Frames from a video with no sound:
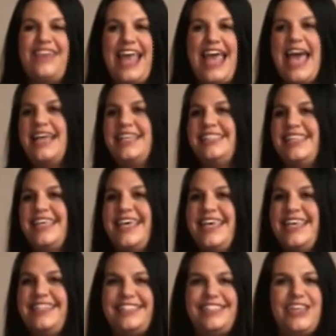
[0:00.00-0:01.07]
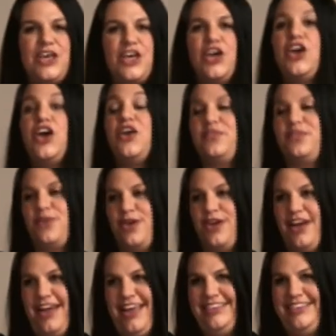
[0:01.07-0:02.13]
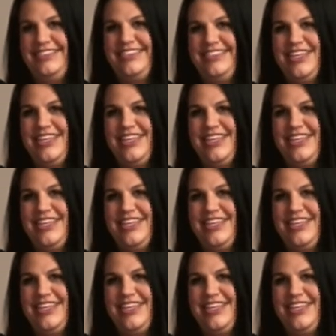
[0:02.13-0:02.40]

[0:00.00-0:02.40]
to have an accent, go for it.